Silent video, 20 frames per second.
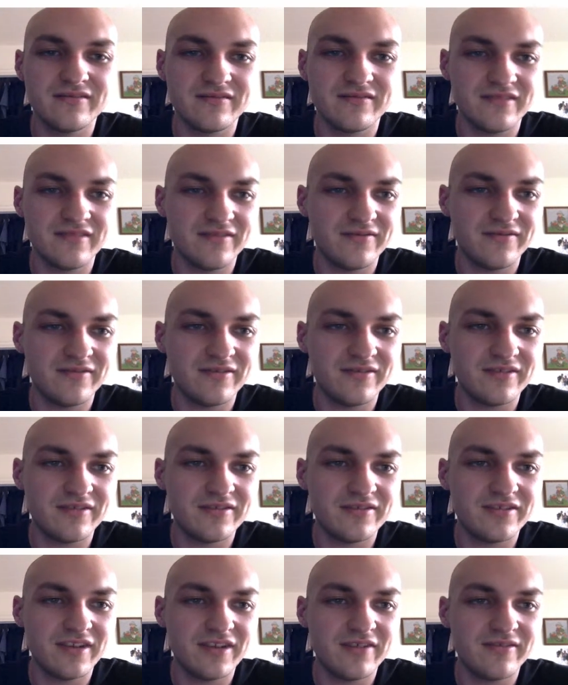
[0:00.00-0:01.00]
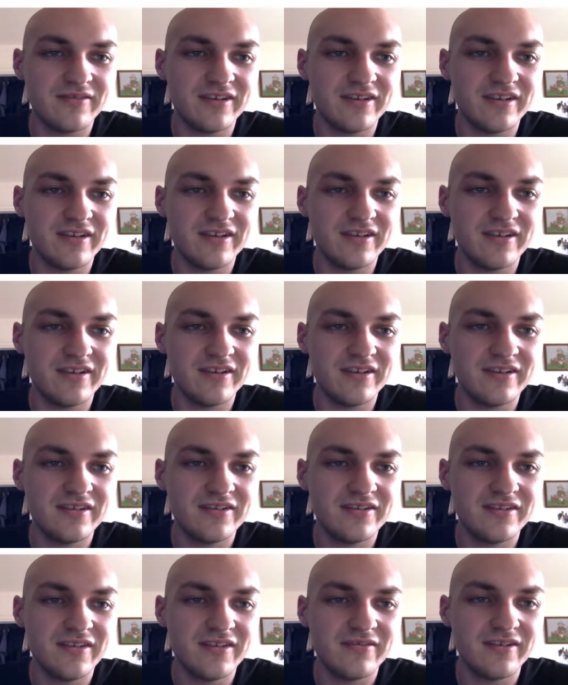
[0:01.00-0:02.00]
Therefore, shower,
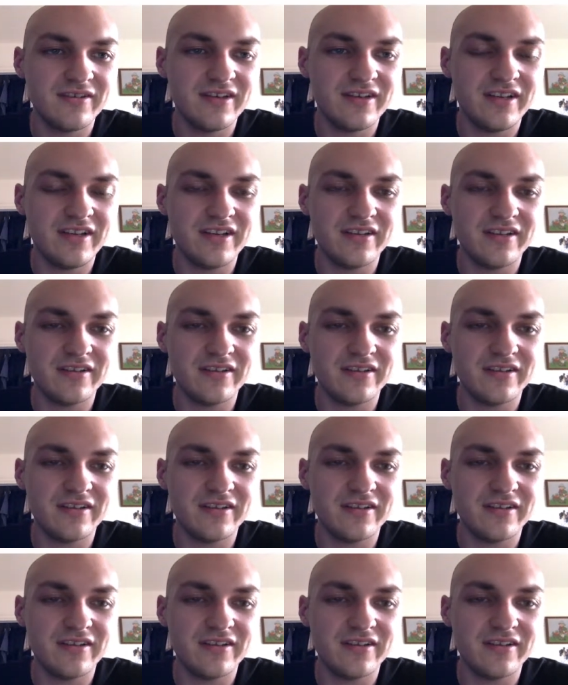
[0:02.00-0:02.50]
eat, and